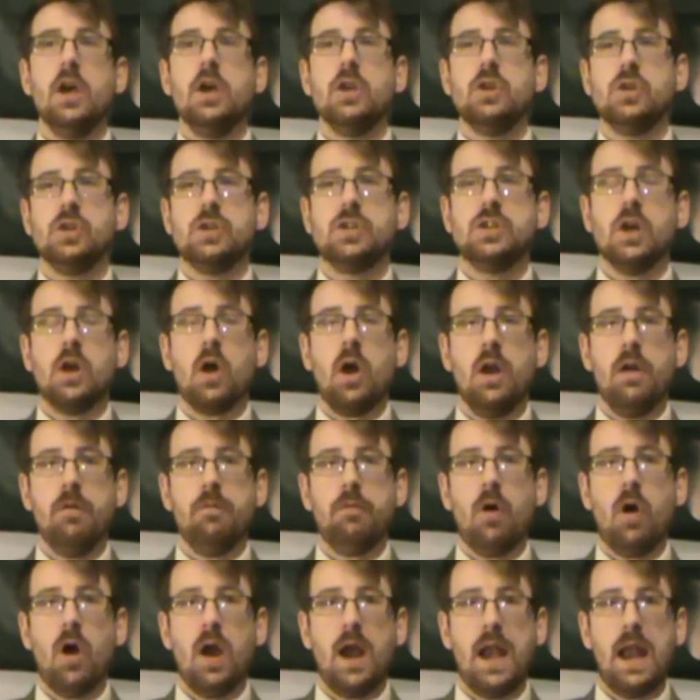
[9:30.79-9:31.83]
just to kind
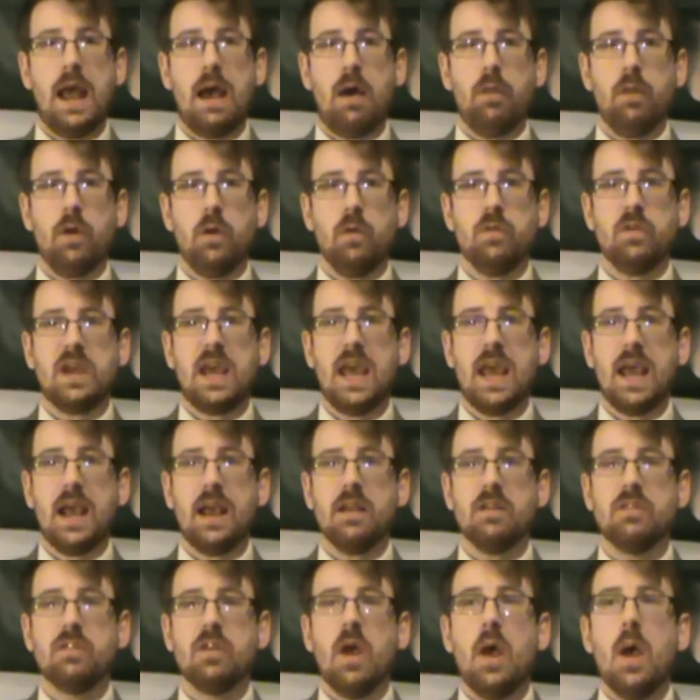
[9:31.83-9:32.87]
of iron out those
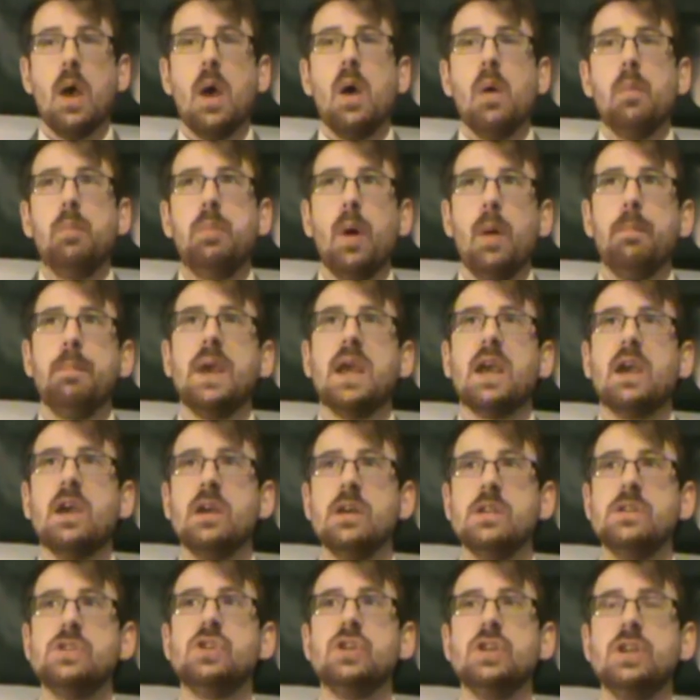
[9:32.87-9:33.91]
kinks. But
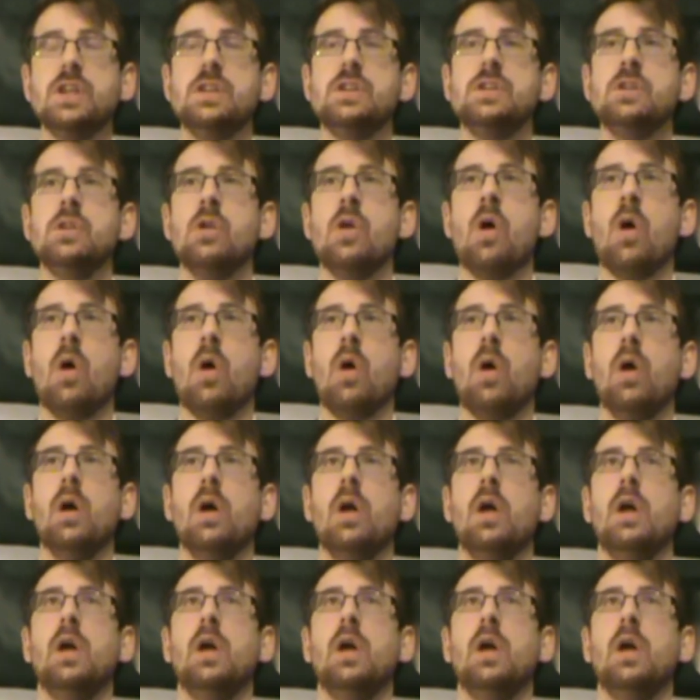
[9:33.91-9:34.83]
because she's not